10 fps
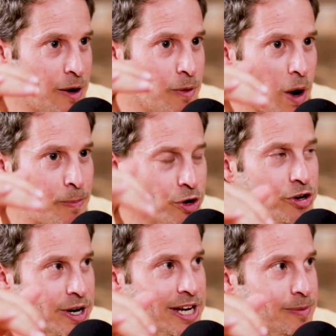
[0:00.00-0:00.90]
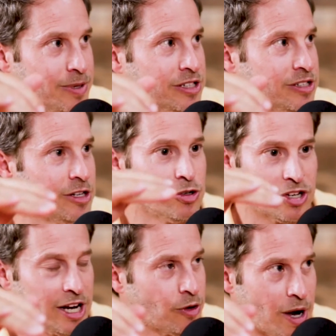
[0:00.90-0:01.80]
I put her in it because I knew she
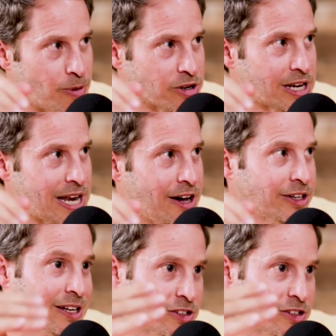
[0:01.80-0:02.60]
had a great personality.